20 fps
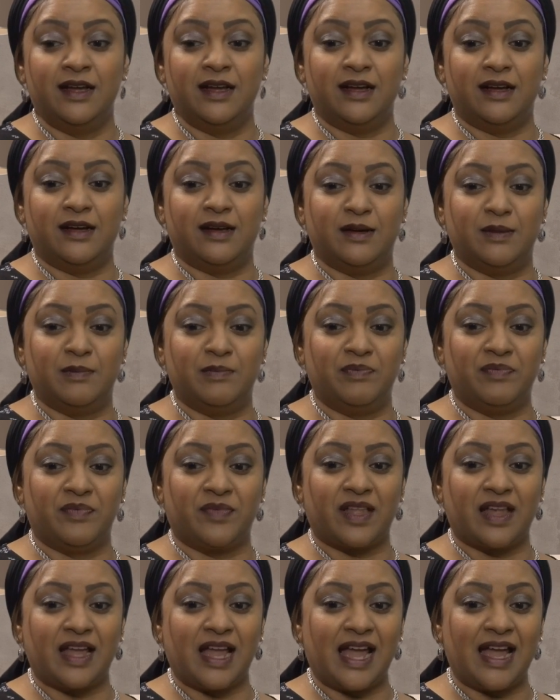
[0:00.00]
And
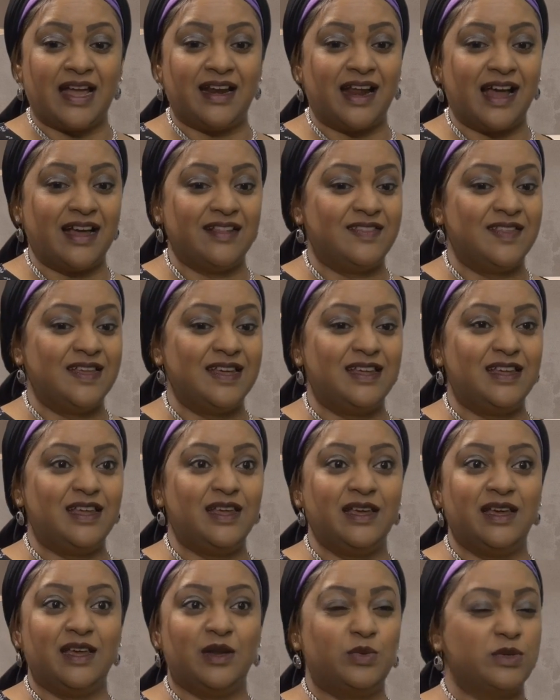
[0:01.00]
I think
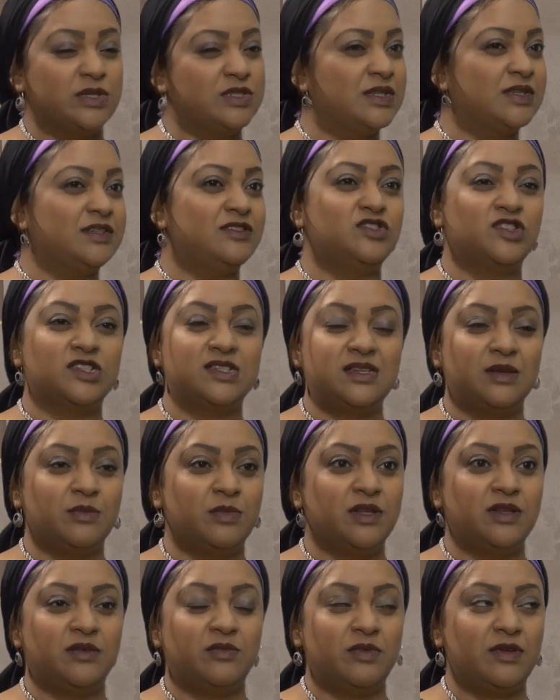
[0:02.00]
it was just a
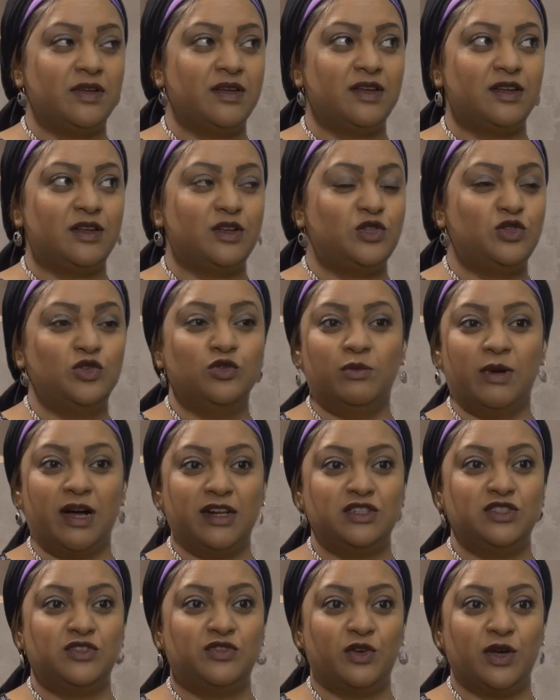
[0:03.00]
bit too
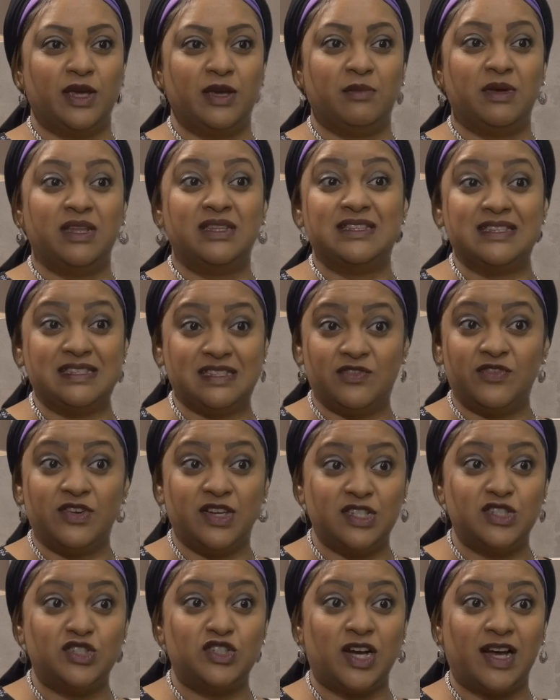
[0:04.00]
much for him. It's his
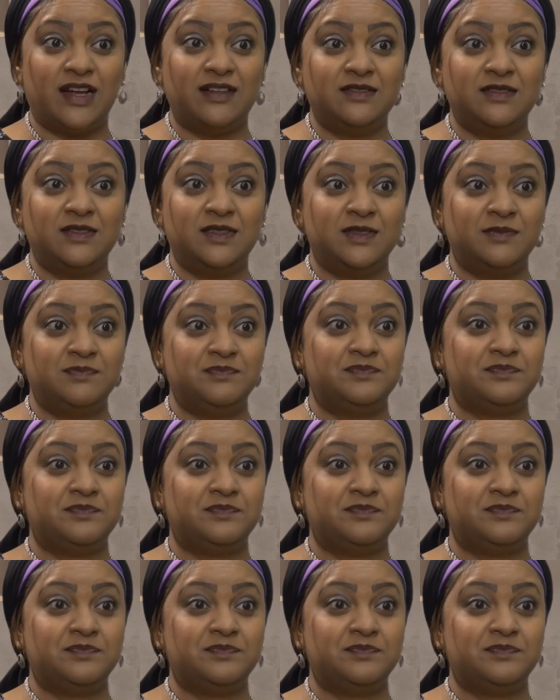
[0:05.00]
first child.